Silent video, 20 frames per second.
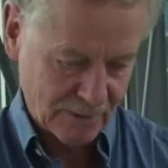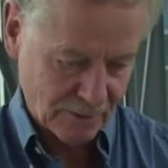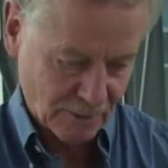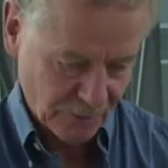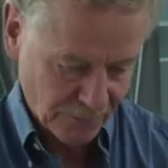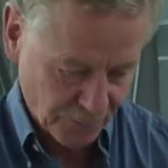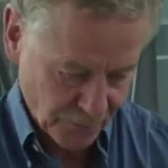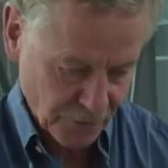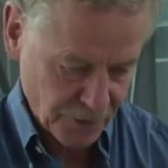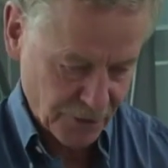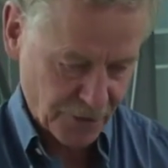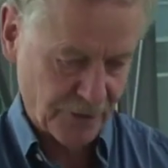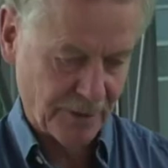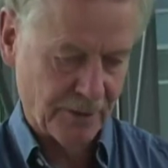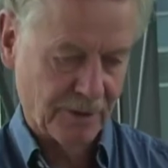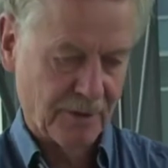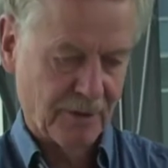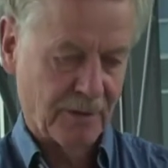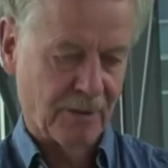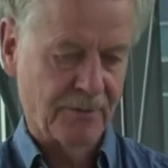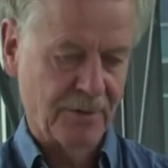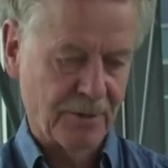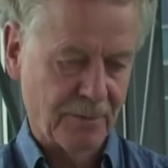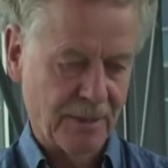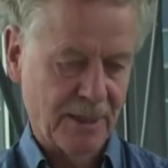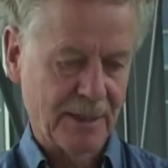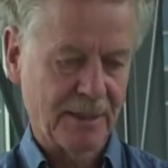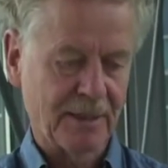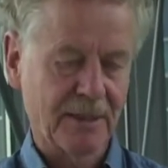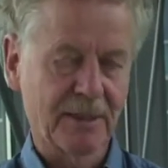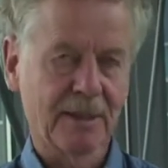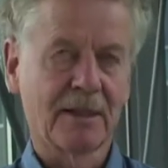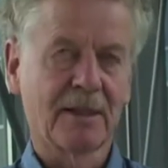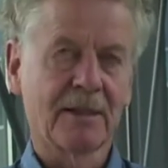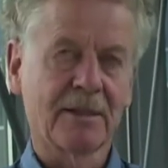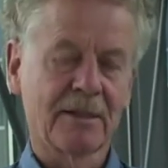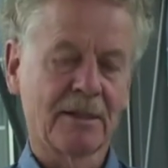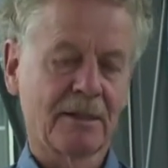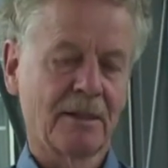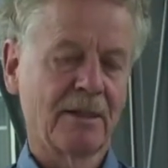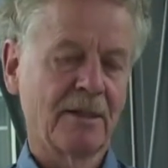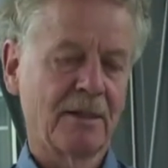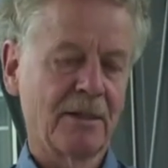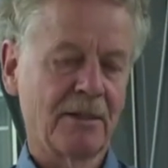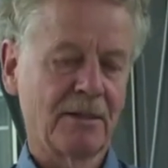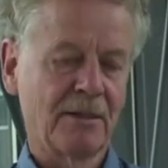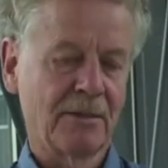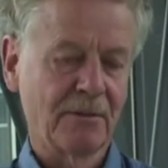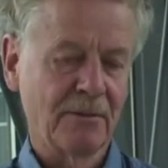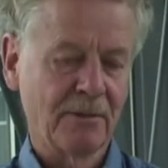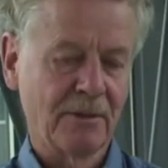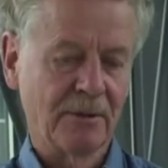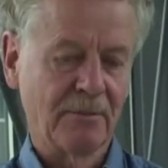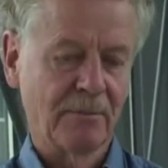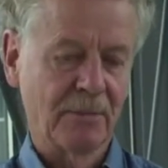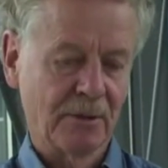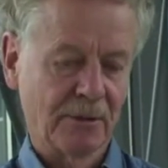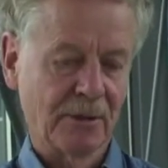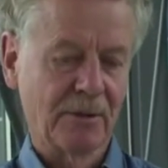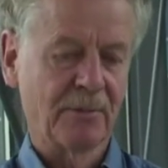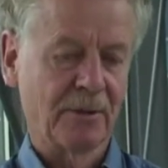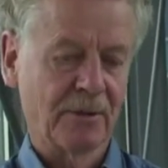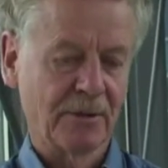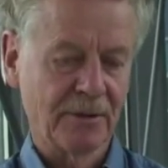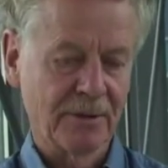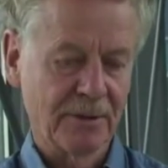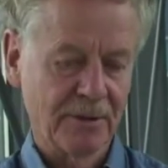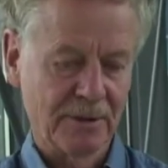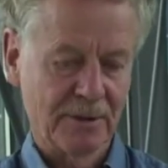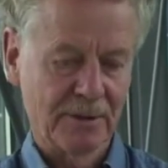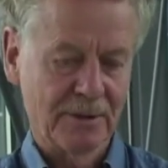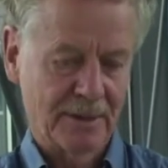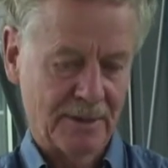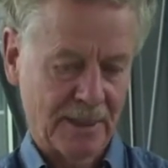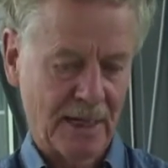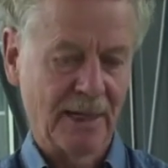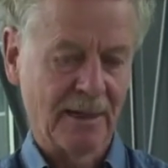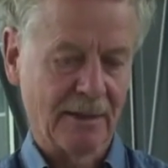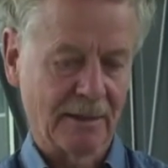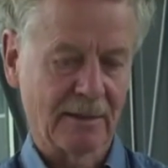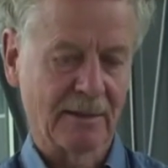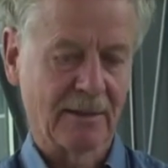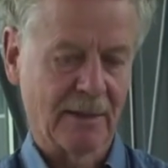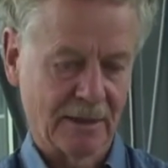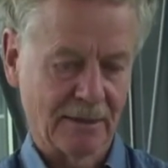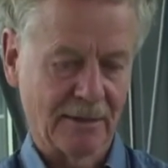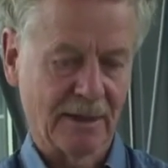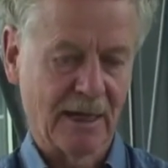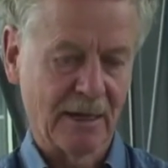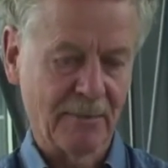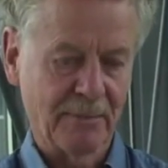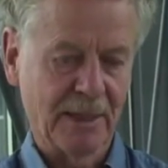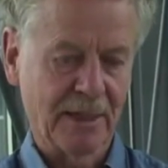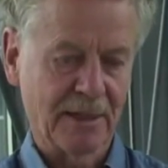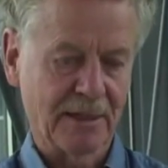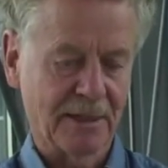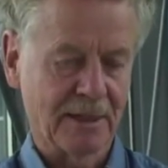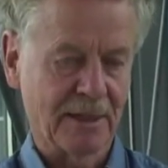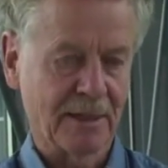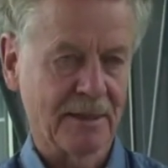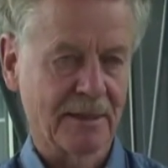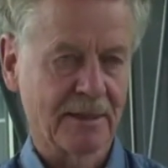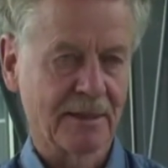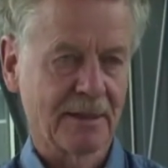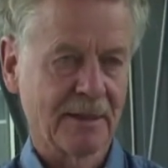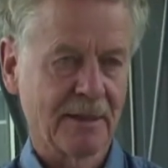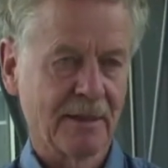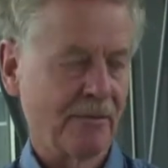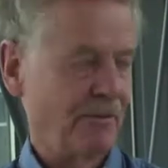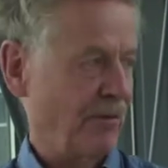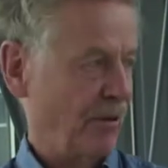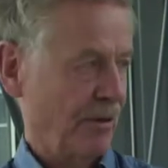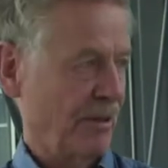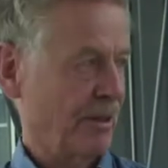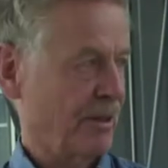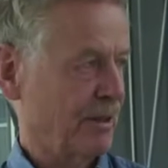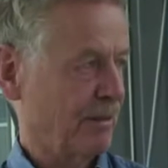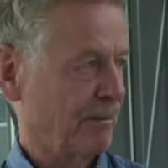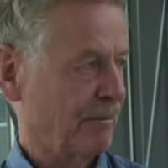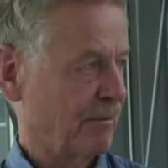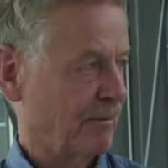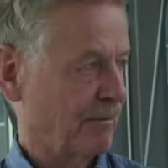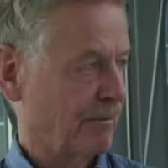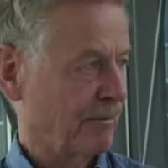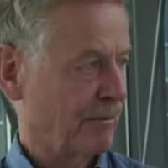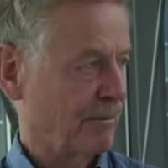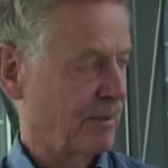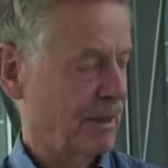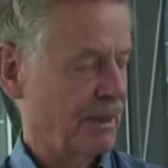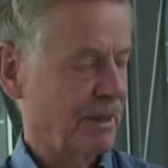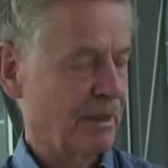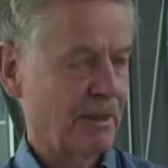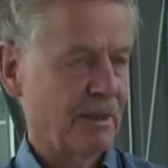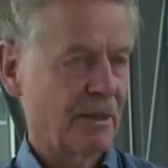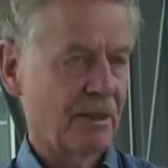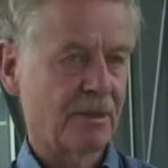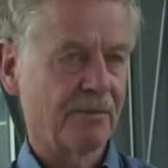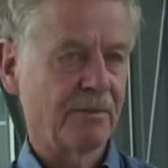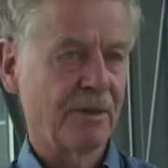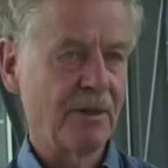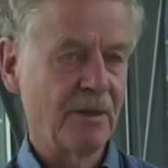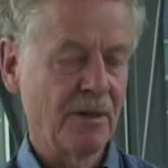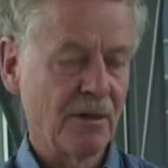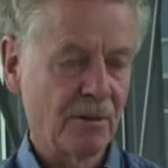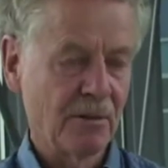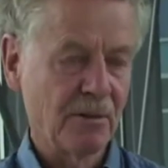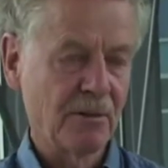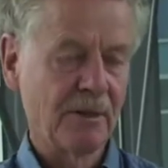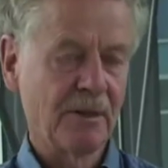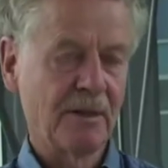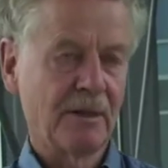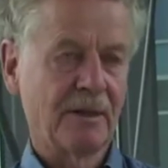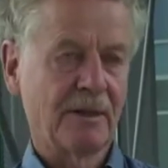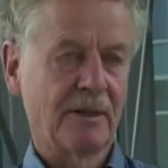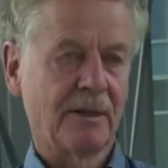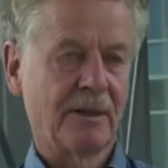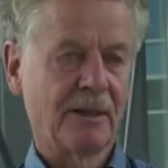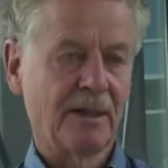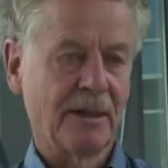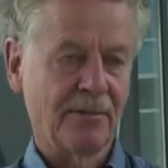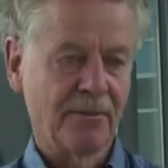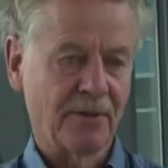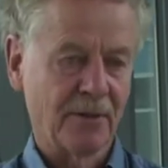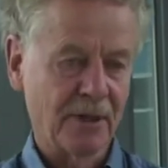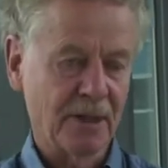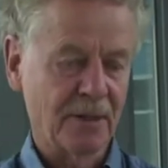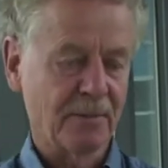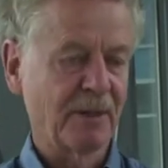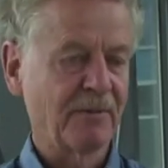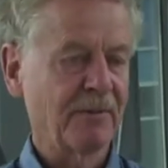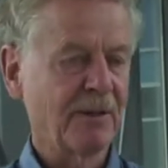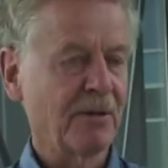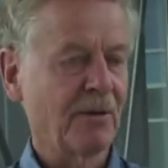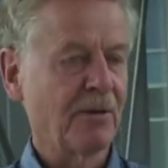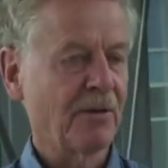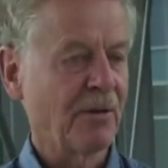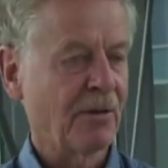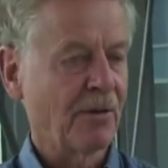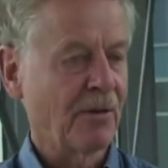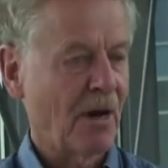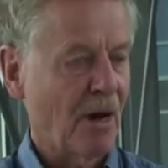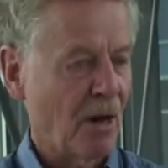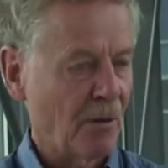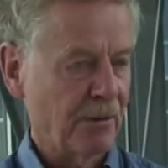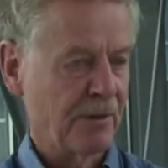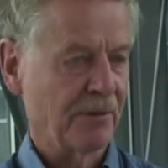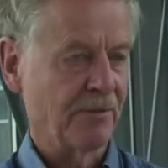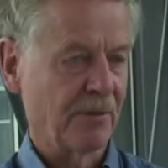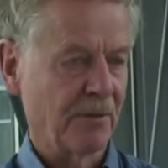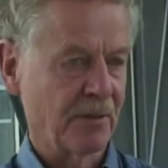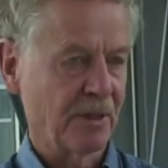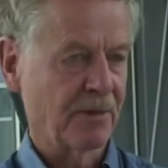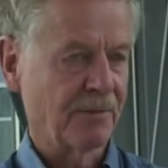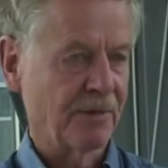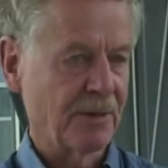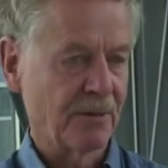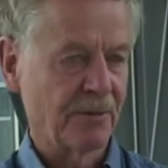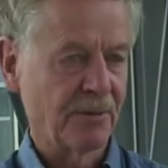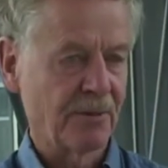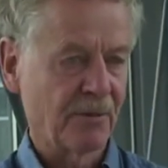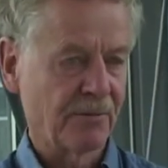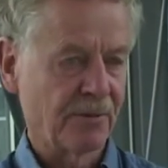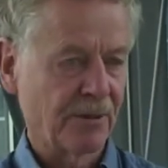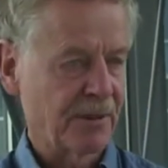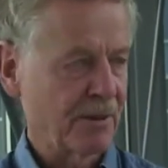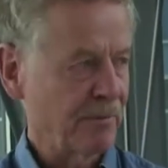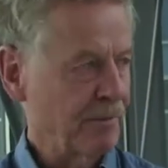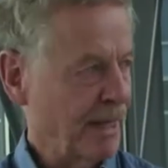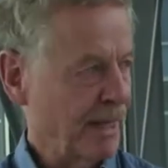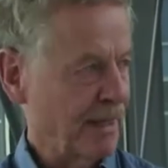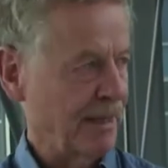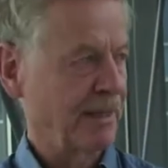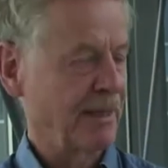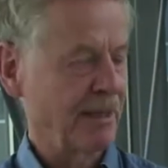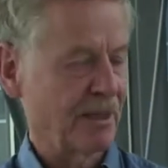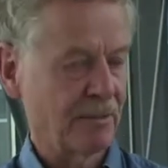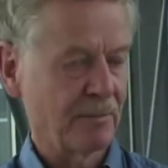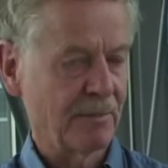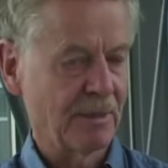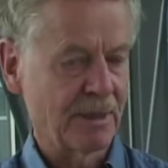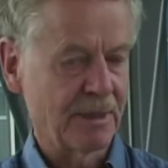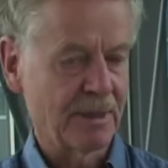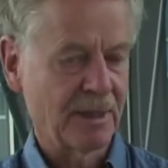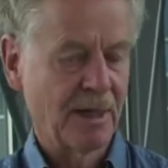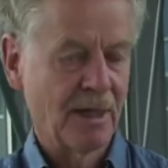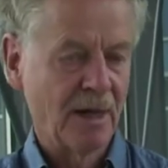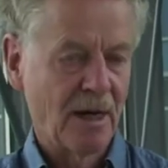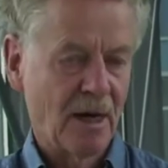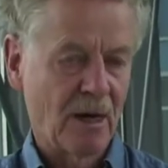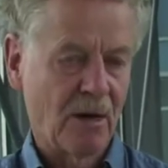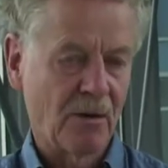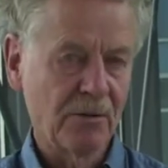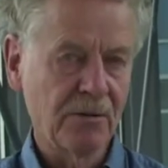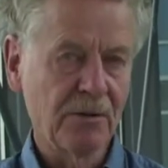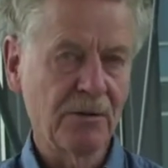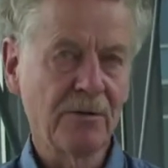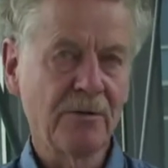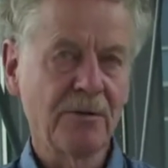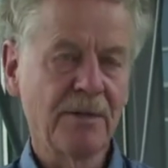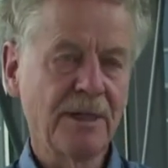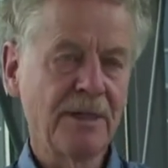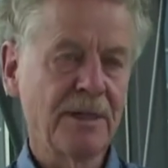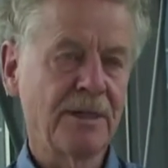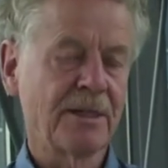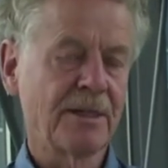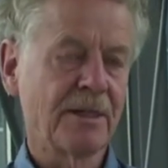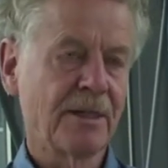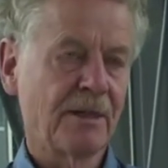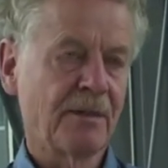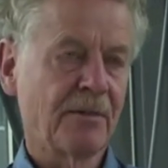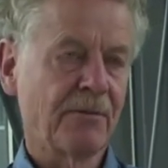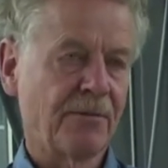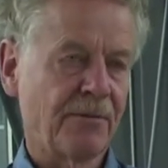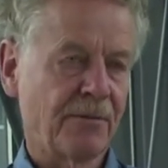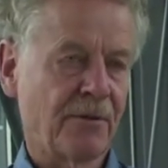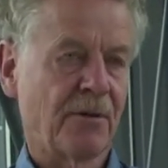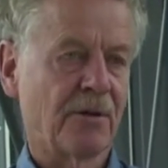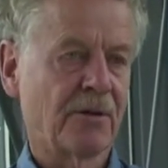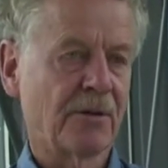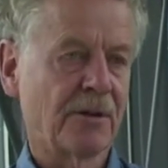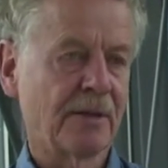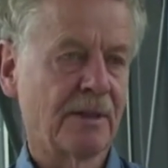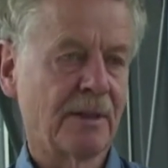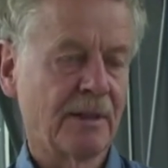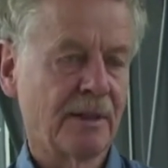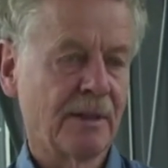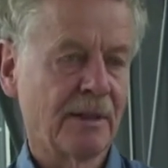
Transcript: conversion of somatic cells to a pluripotent state like the iPS cells works. So we know it works, but we don't know how it works. We don't know what the mechanism is. How do these four